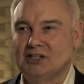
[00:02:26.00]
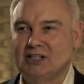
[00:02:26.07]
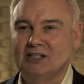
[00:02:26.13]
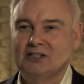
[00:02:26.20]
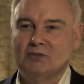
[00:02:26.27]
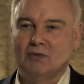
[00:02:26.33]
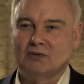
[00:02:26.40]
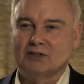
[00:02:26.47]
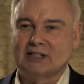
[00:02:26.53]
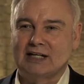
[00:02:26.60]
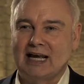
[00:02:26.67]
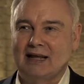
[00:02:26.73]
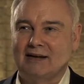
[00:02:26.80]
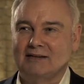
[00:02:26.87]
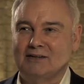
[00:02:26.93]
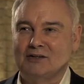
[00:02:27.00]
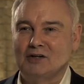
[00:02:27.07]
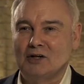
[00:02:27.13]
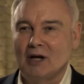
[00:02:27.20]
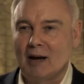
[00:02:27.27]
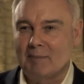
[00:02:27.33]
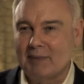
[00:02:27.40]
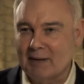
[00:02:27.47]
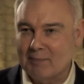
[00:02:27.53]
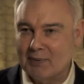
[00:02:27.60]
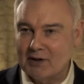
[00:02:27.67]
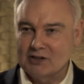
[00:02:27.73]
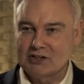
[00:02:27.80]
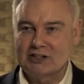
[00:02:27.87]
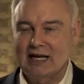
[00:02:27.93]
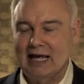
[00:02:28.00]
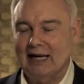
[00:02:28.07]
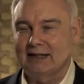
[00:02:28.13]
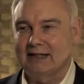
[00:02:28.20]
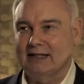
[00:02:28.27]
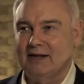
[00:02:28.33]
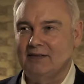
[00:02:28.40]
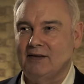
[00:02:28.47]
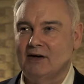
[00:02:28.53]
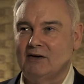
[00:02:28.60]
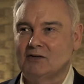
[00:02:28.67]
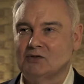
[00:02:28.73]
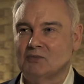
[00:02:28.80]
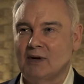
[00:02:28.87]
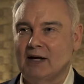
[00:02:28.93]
she just wants to get a bit of personality in there as